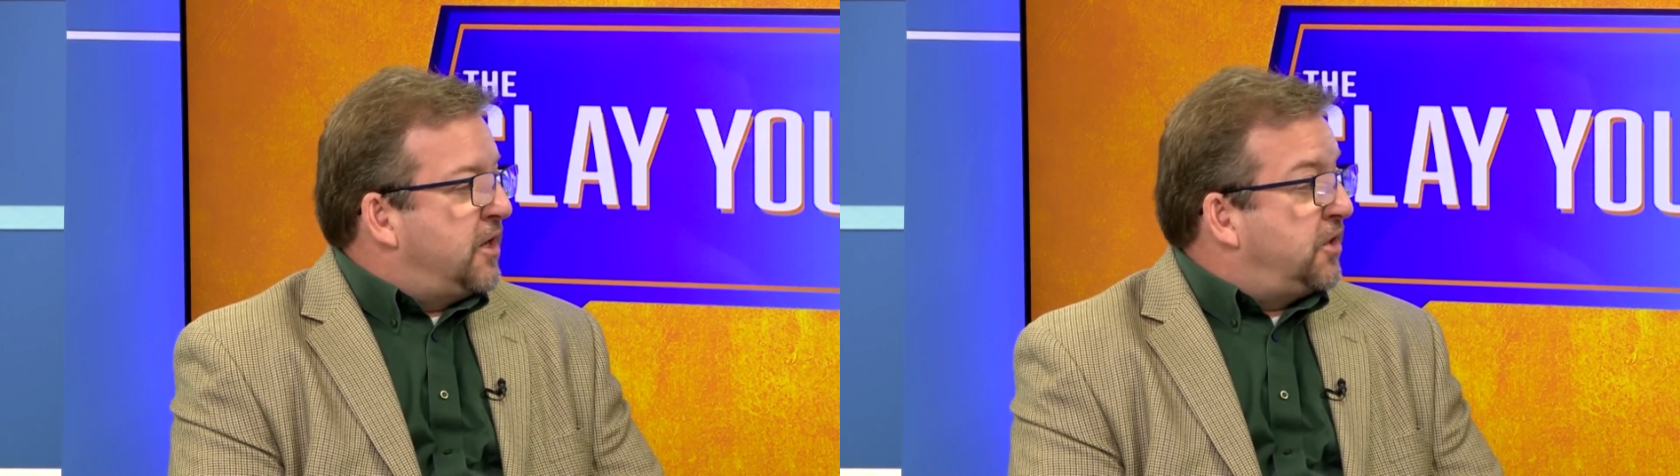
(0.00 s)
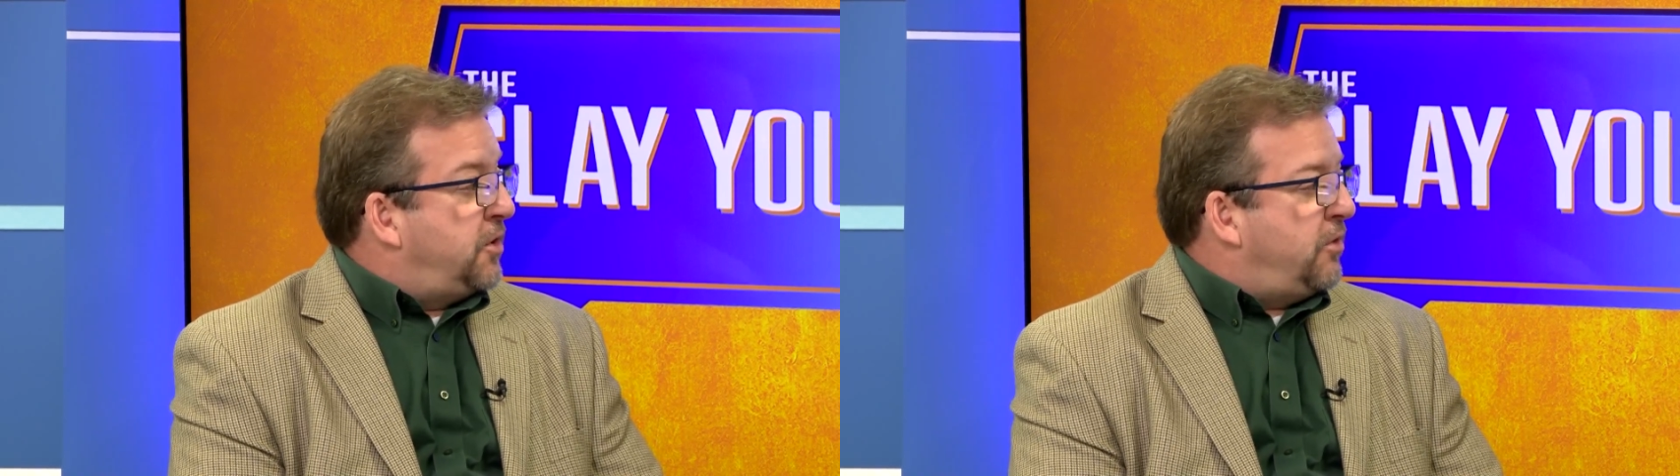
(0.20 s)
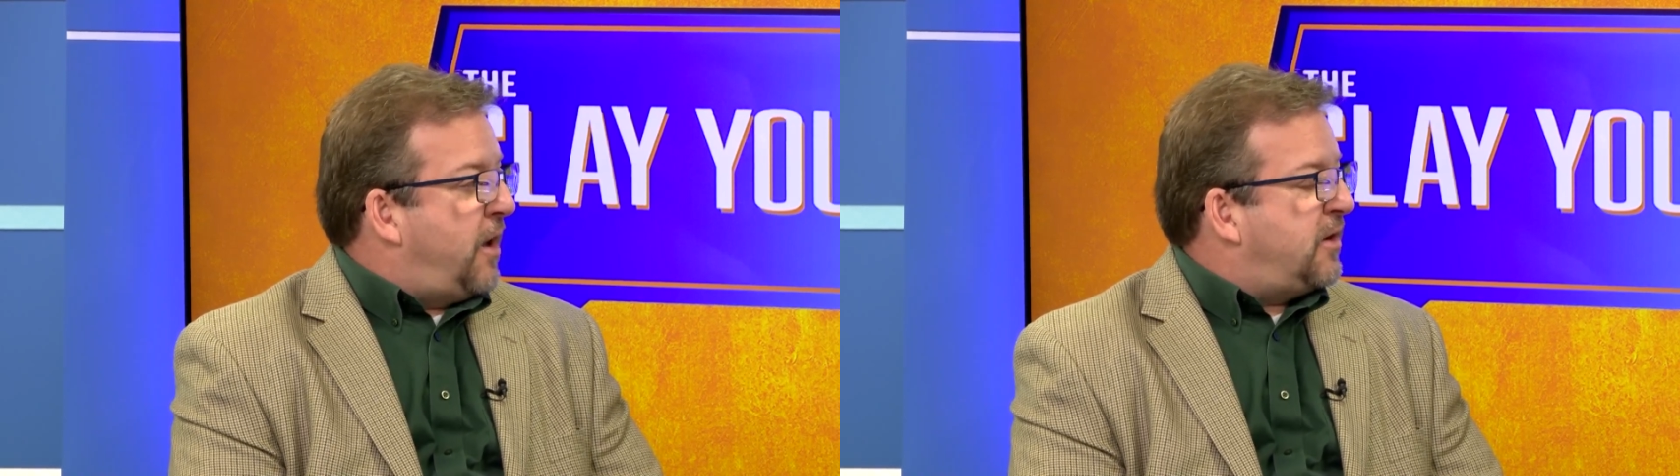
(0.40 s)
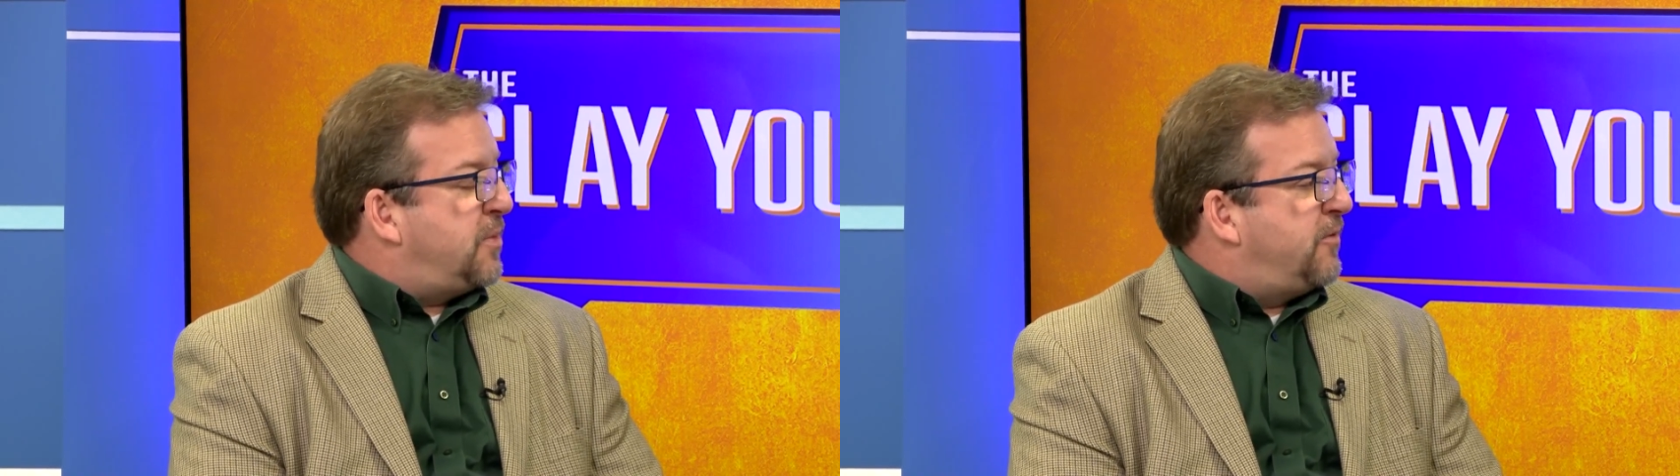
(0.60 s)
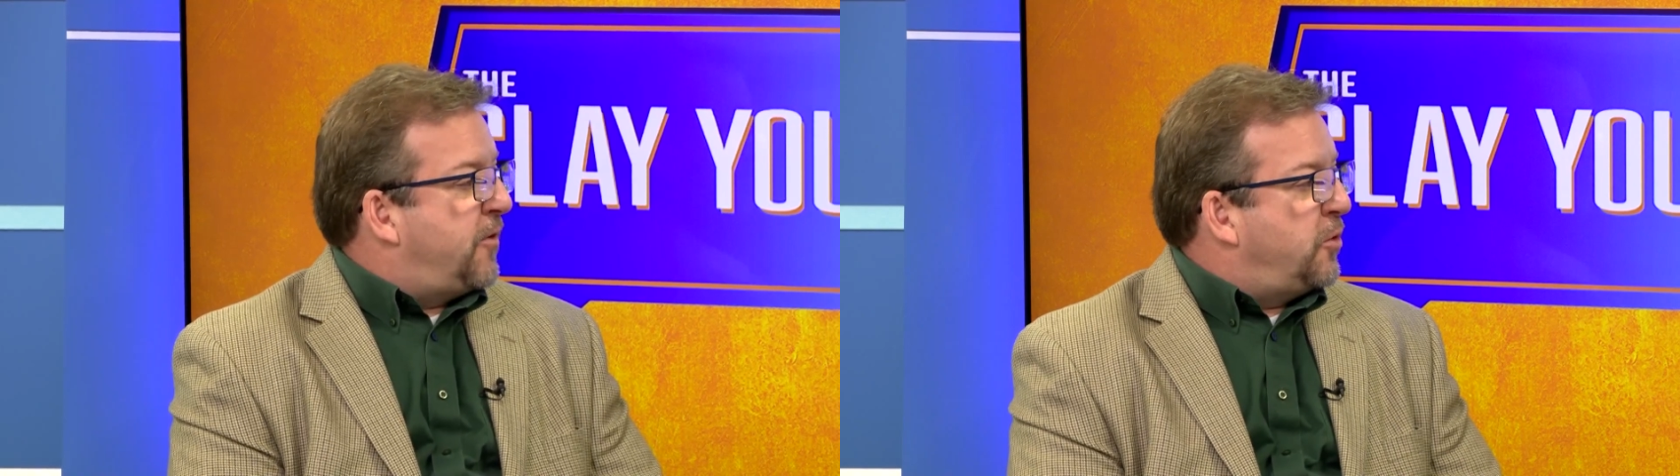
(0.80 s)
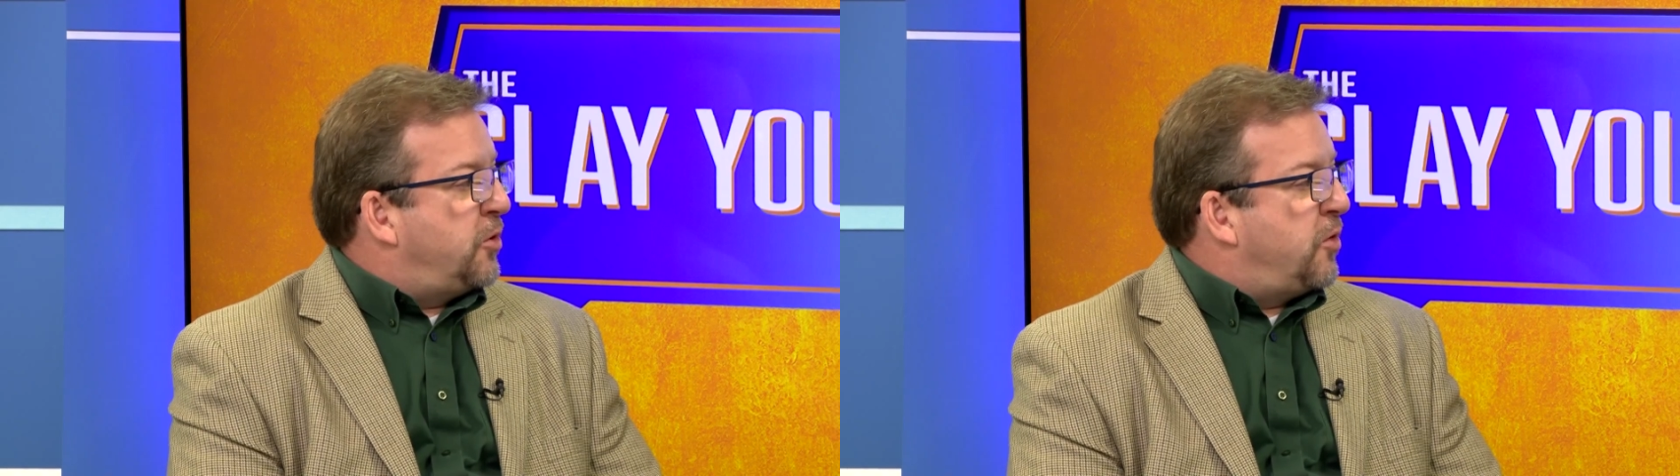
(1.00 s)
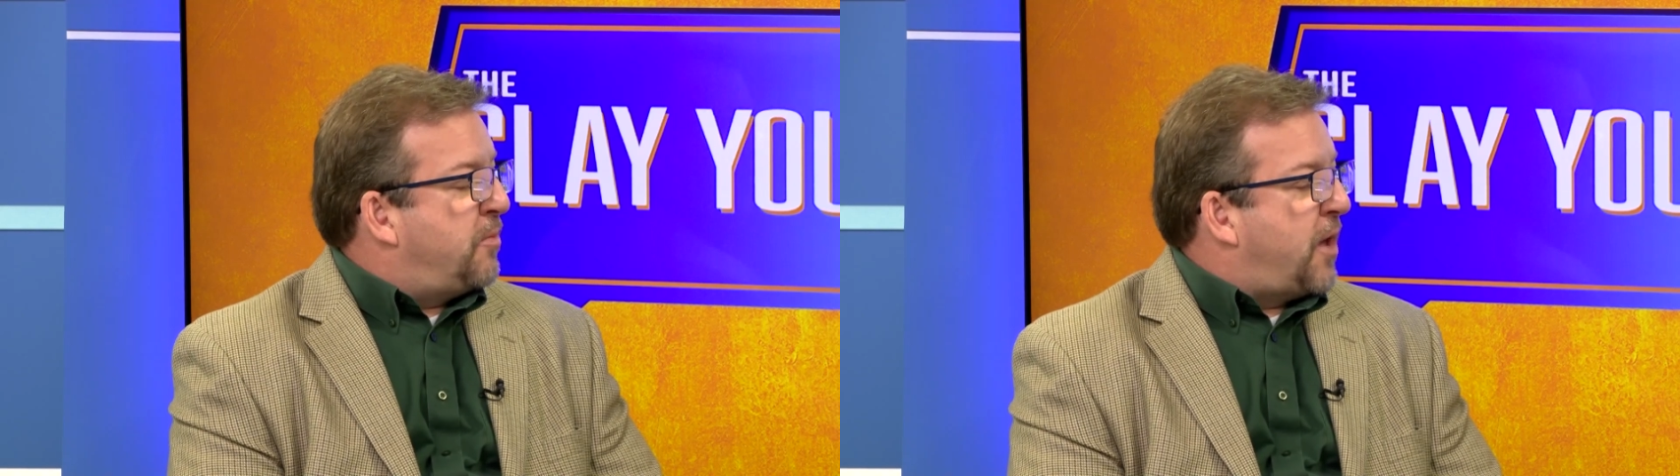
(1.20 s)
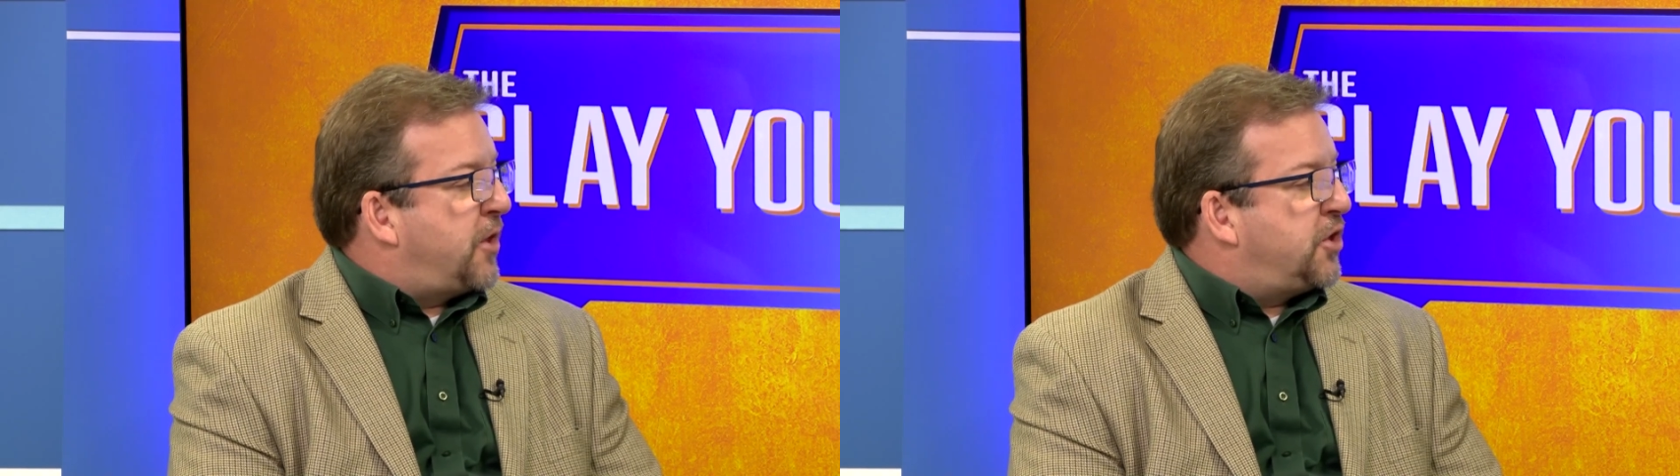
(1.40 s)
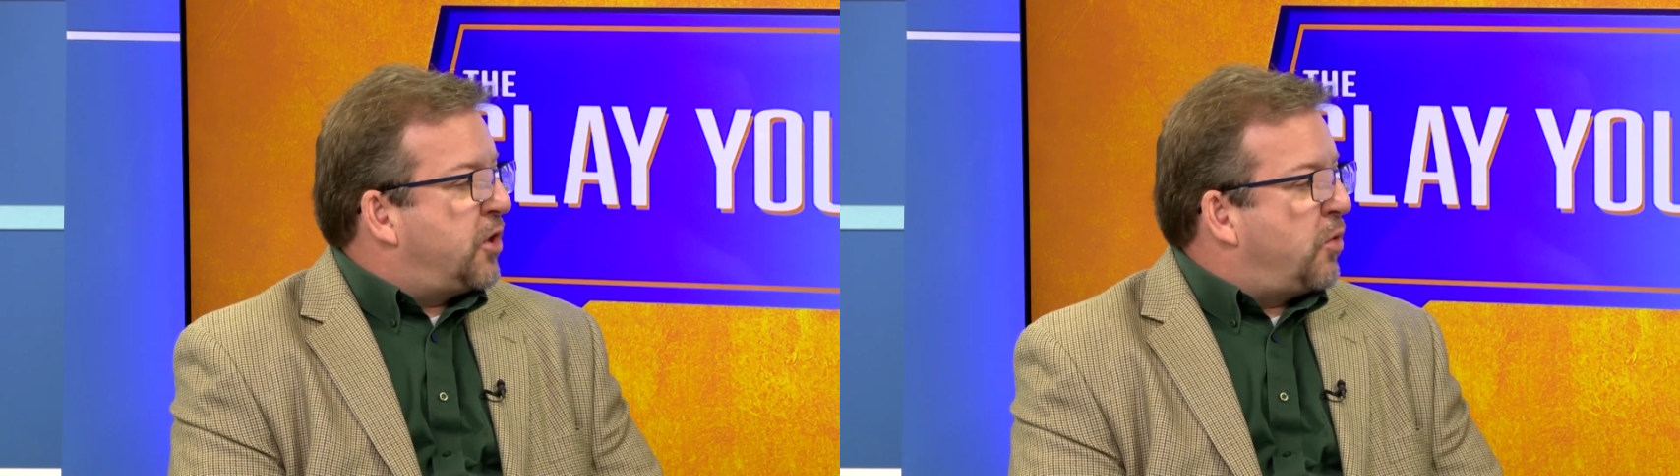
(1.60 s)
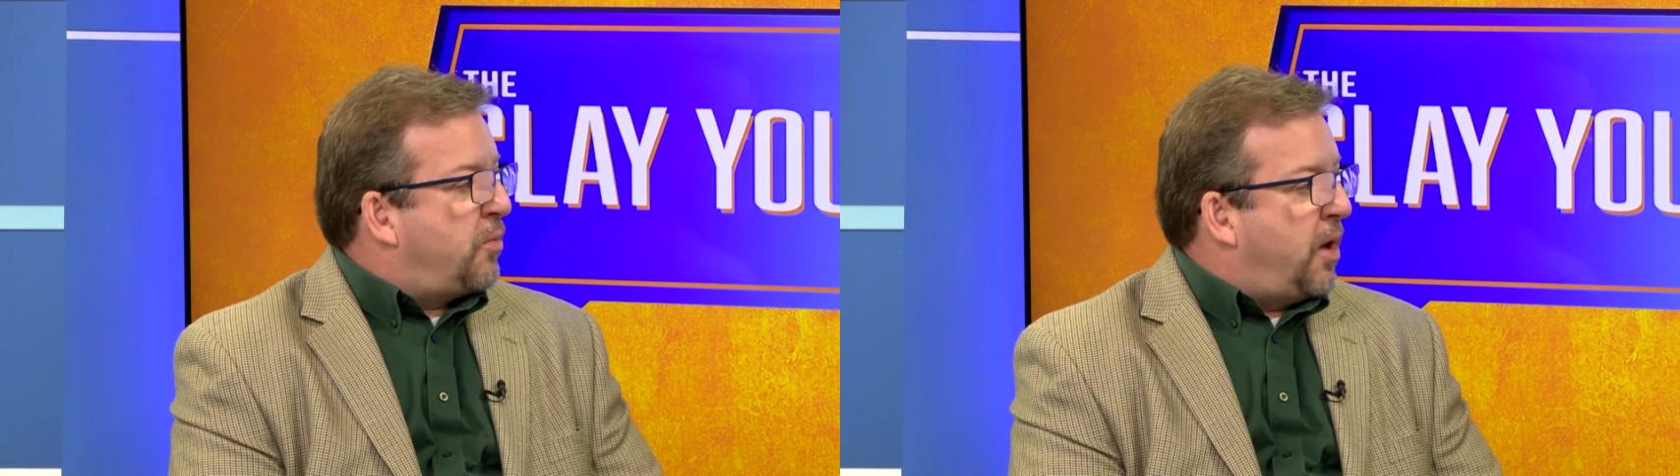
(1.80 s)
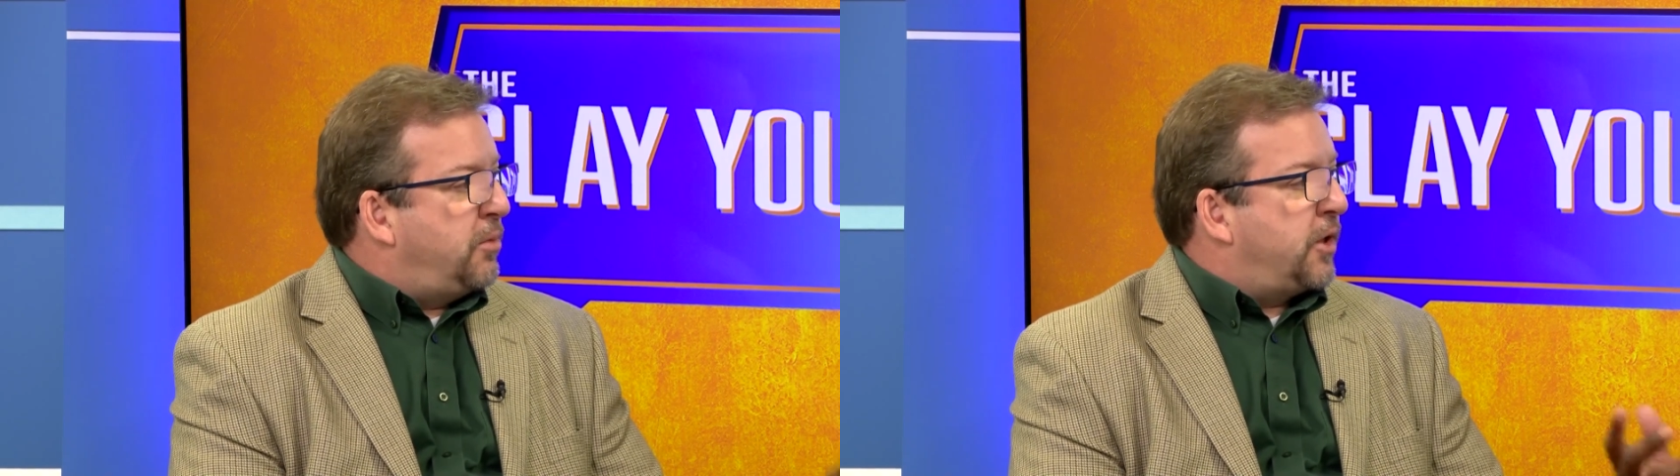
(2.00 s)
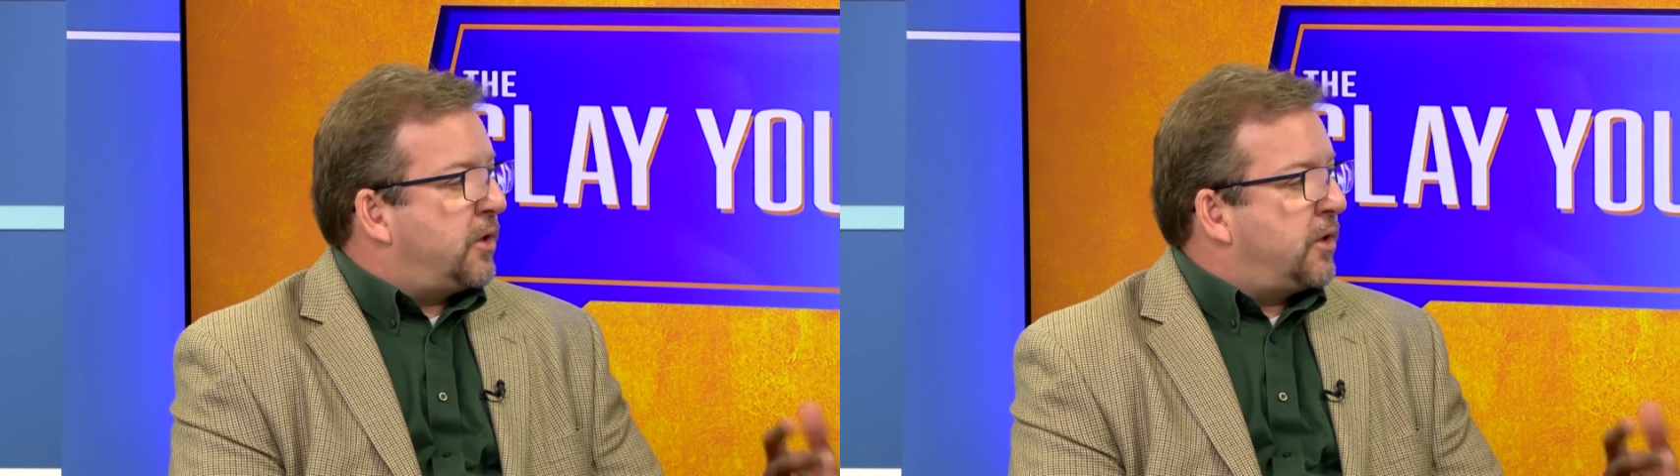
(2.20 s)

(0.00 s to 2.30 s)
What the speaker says: still have to be voted on by the general public.